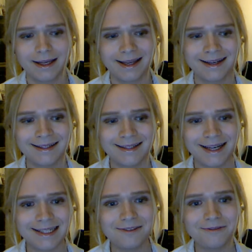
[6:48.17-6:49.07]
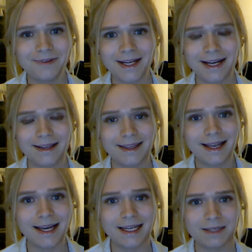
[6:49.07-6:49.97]
And I actually feel like they
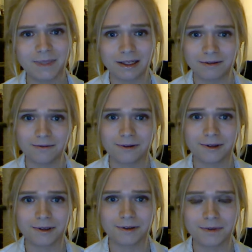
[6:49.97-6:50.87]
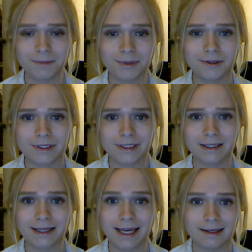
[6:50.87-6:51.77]
like me for the
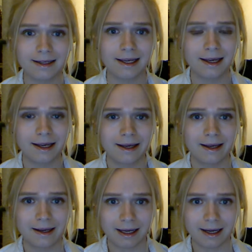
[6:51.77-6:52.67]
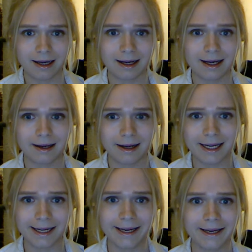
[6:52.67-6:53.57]
person that
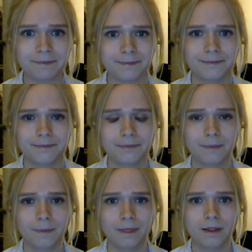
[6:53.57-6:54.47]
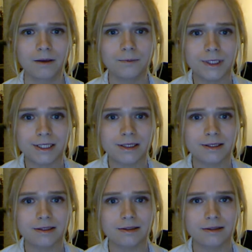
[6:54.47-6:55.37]
I am, which
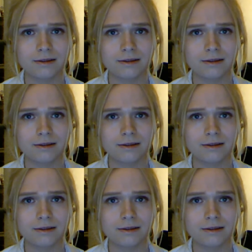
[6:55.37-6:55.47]
is